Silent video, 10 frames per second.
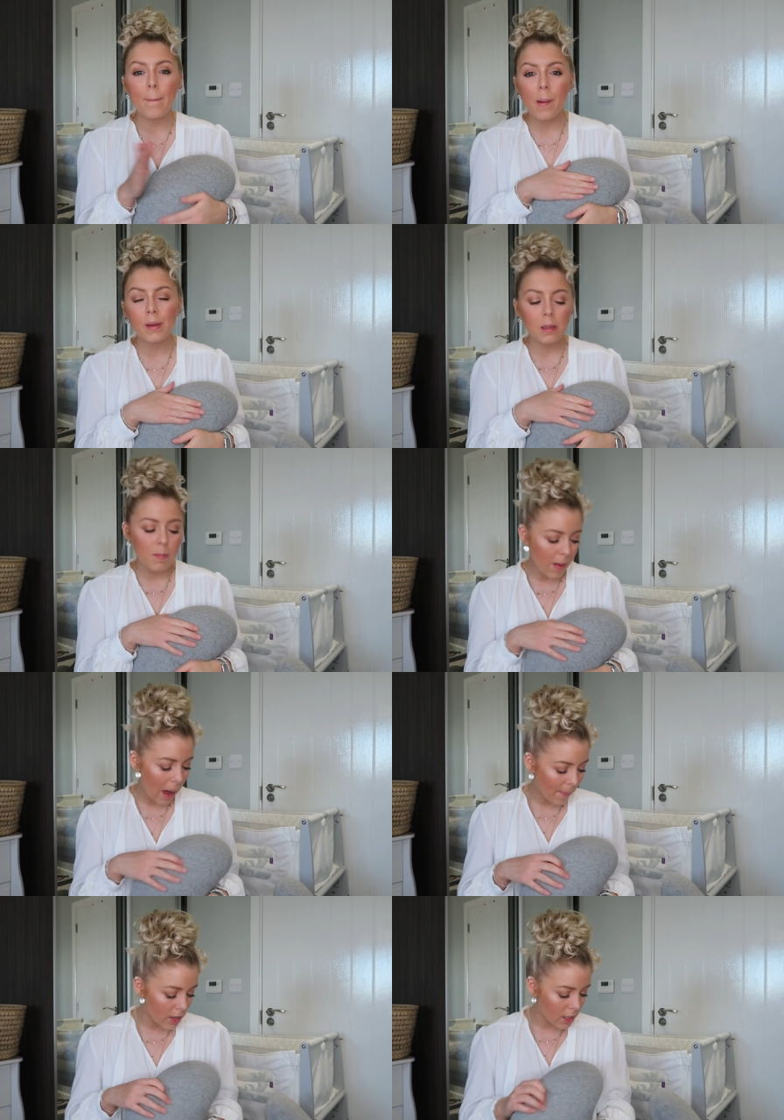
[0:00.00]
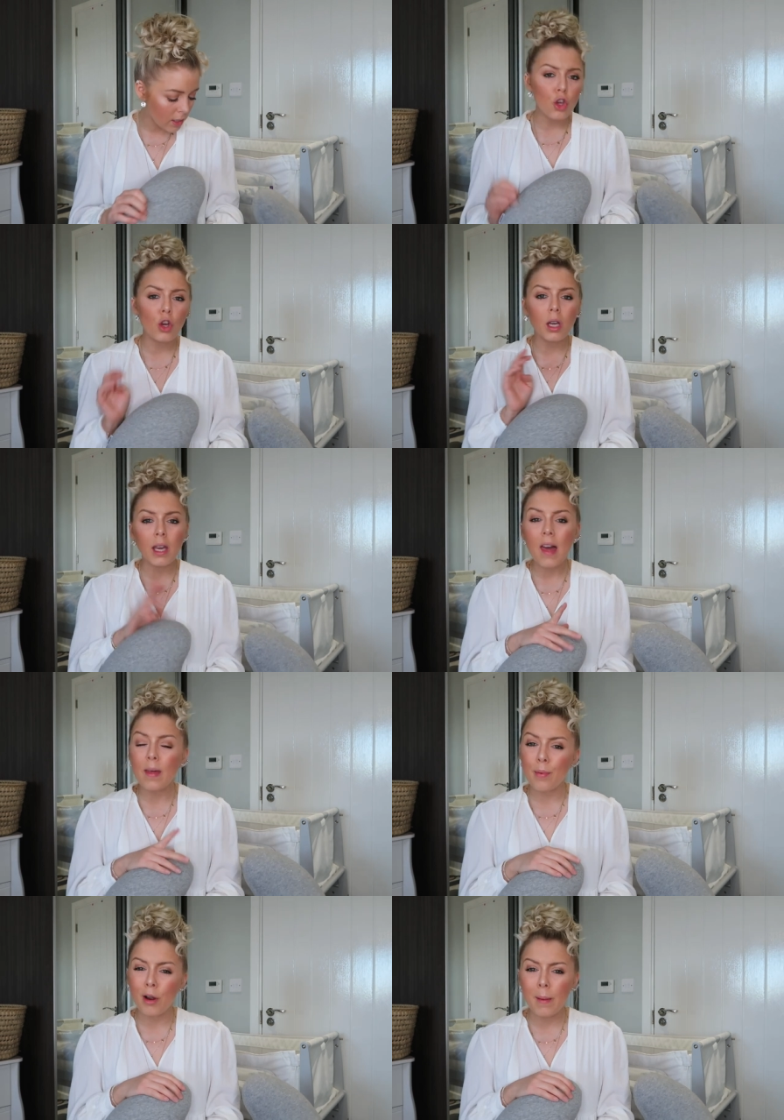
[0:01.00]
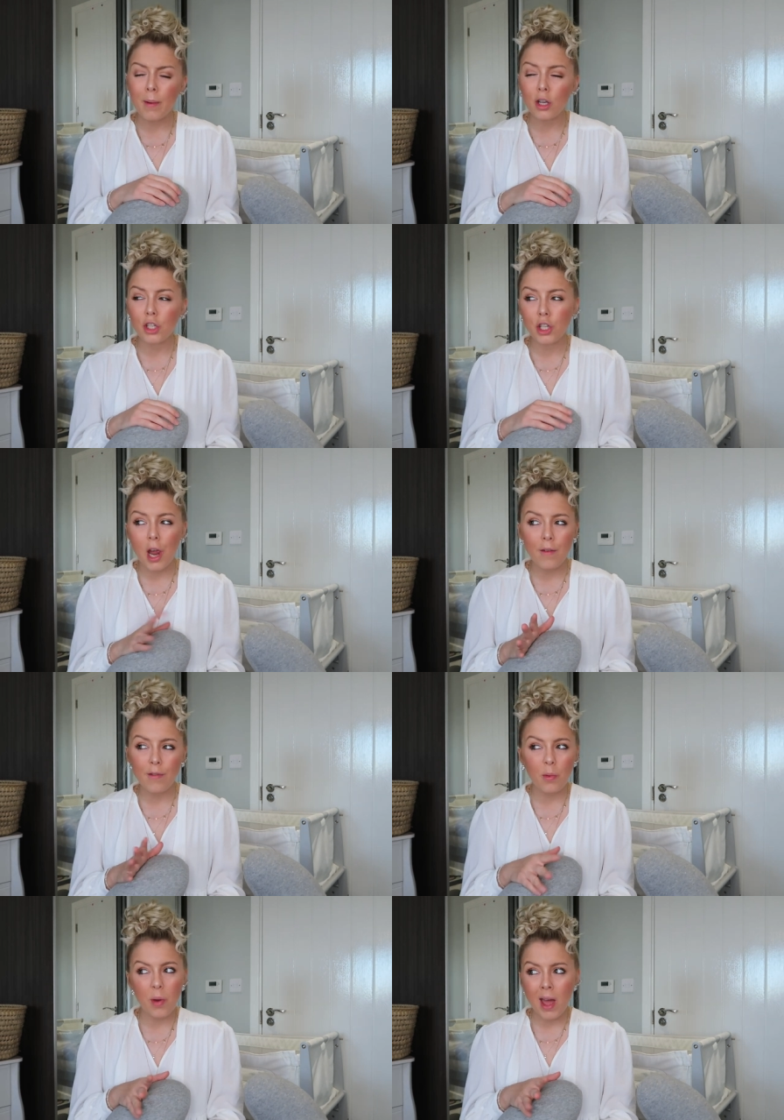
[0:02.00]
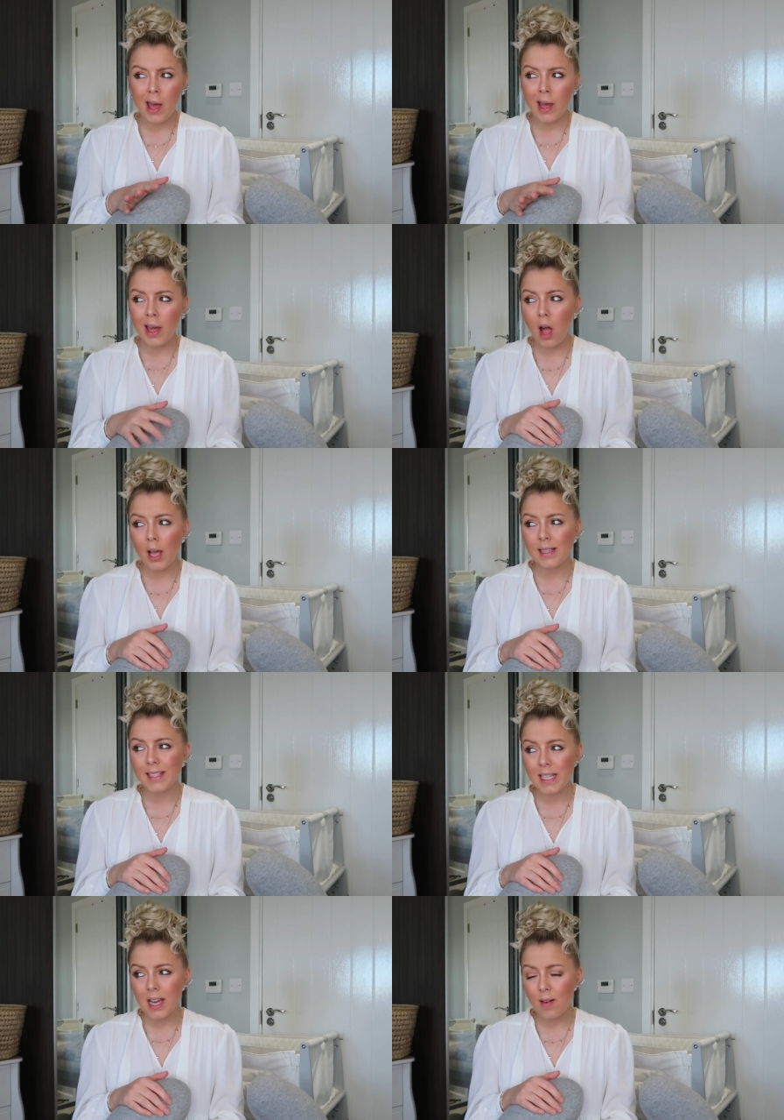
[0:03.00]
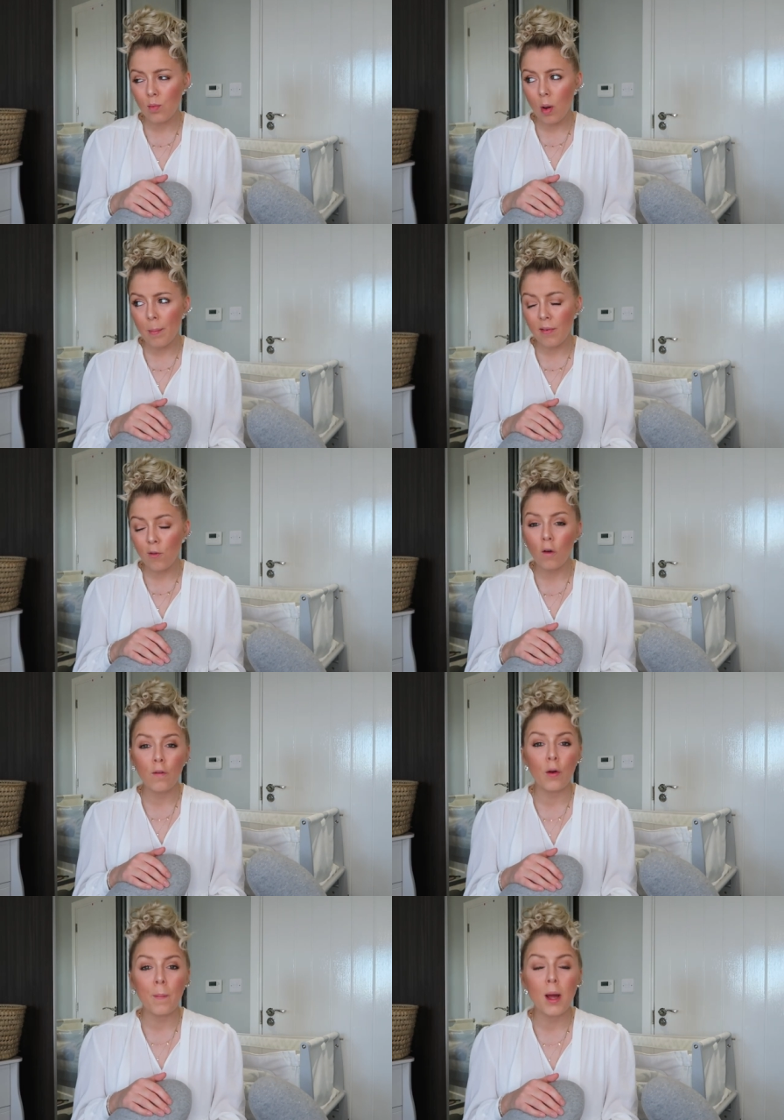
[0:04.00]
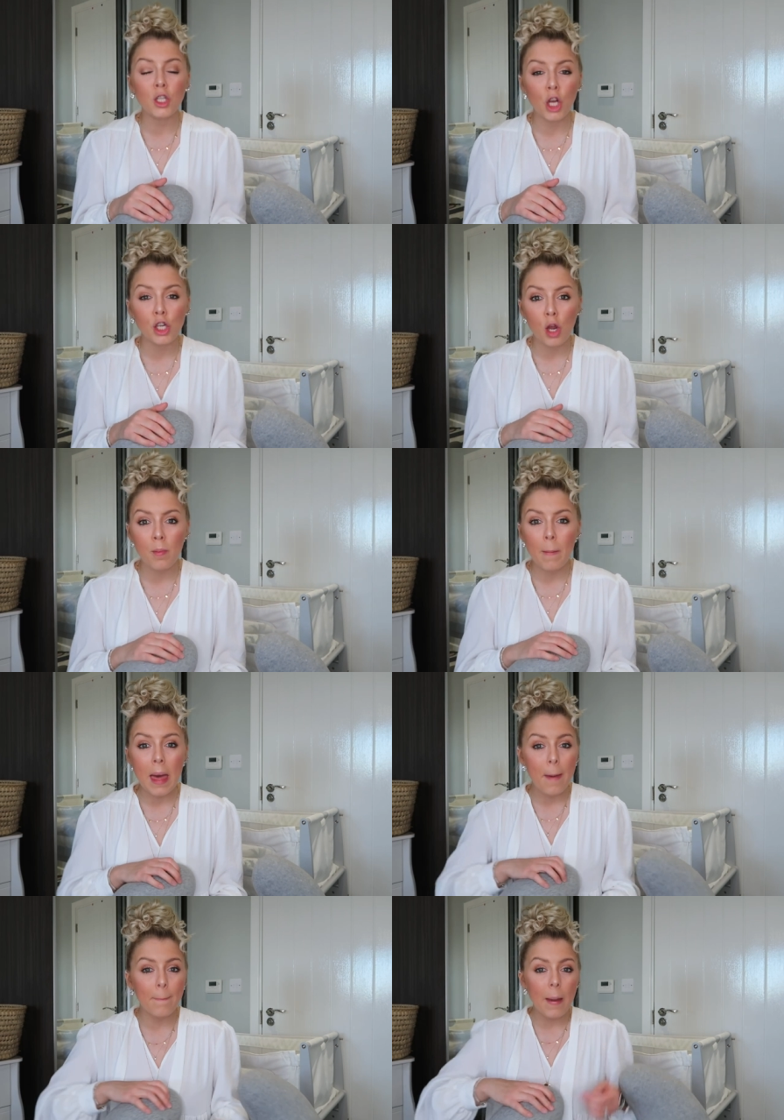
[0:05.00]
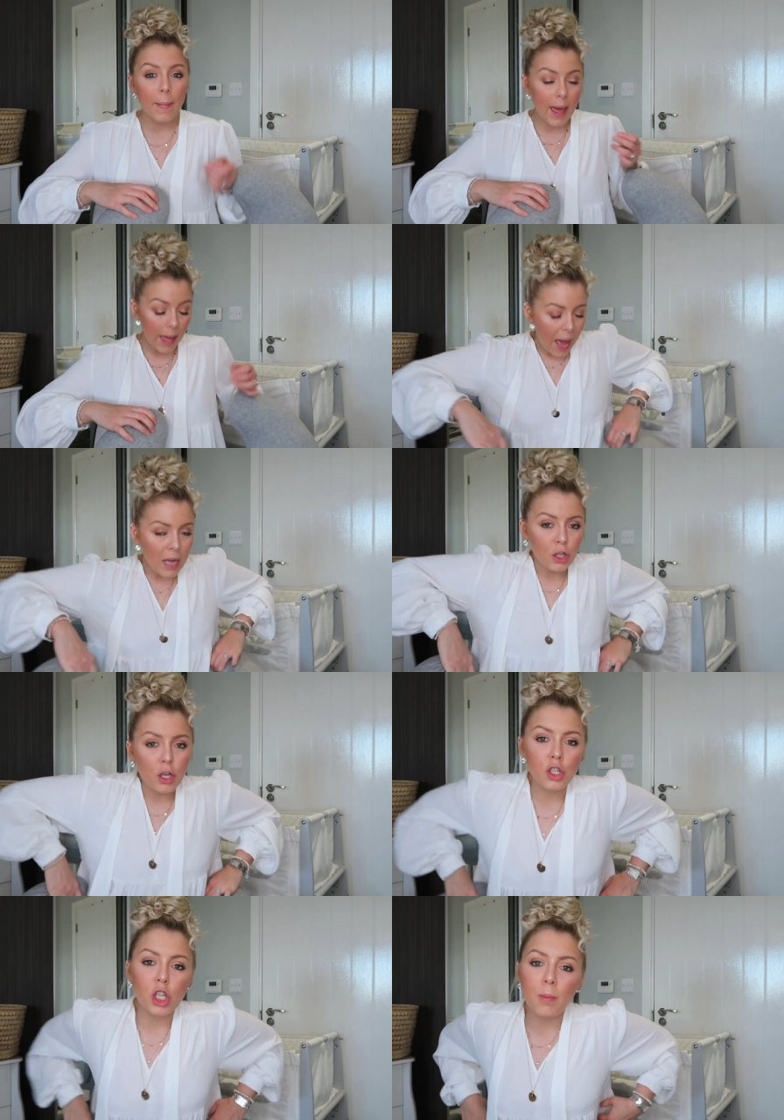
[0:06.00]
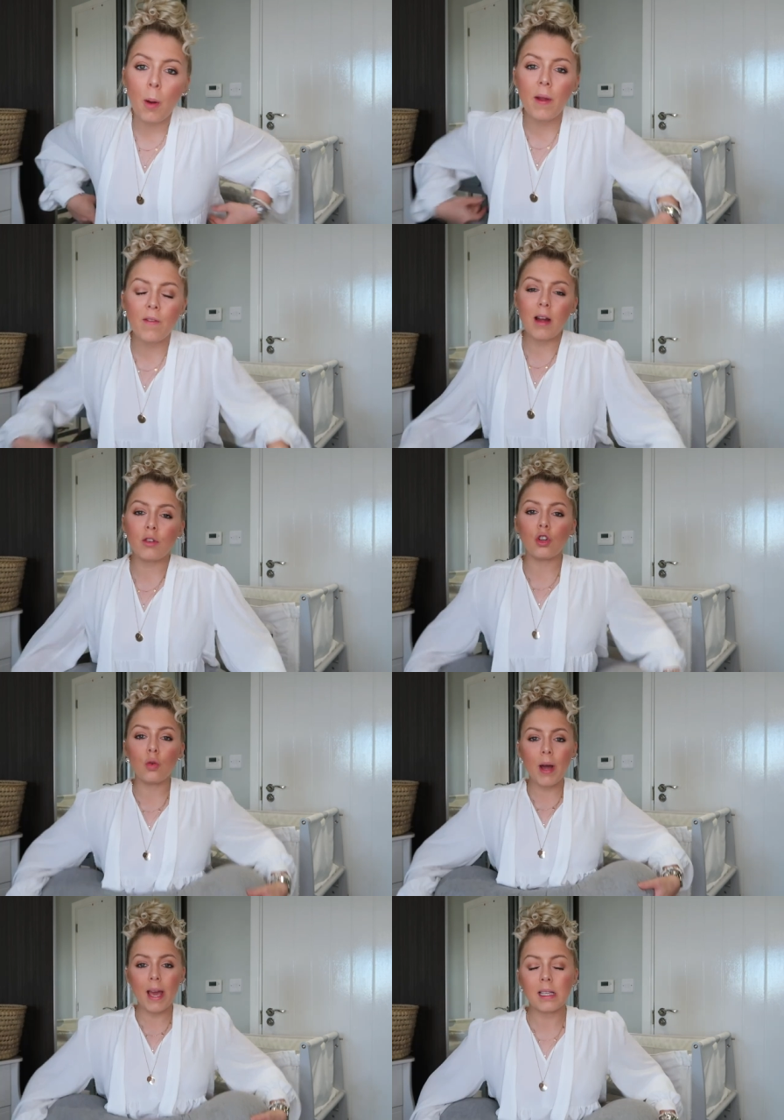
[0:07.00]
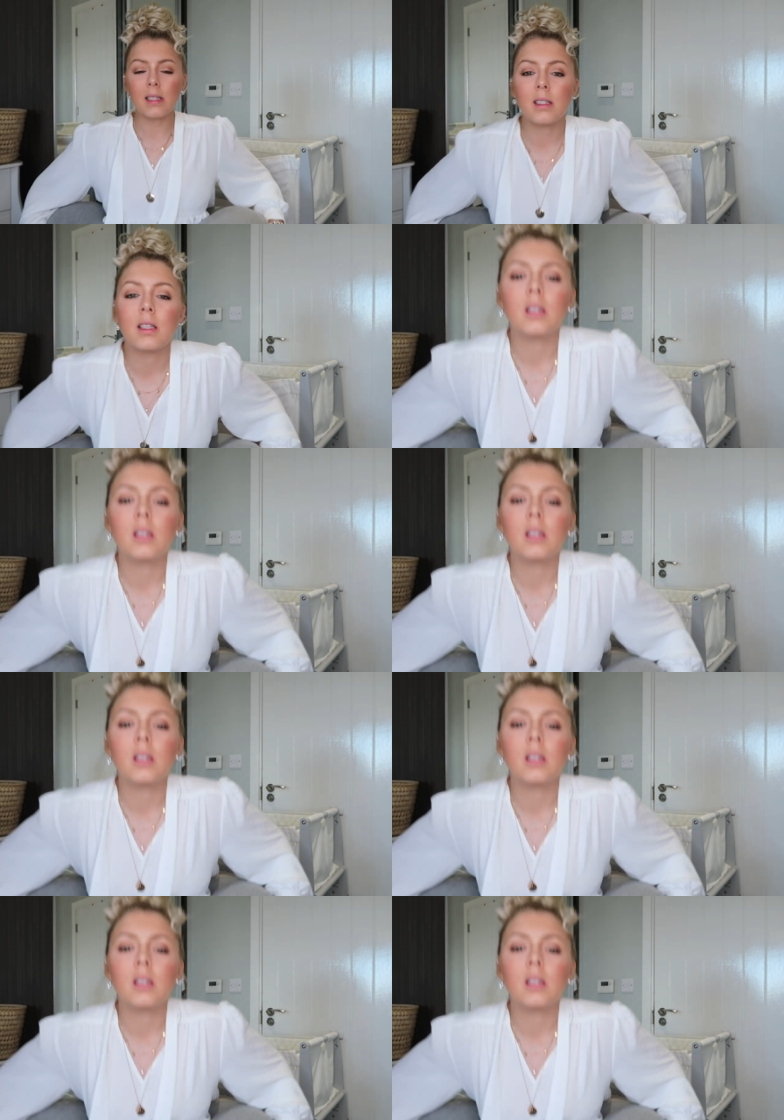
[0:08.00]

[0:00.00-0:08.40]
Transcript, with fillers: Mamas and Papas. You can get them pretty much everywhere. I did have one before from JoJo Maman Bébé and you can just pop it round your waist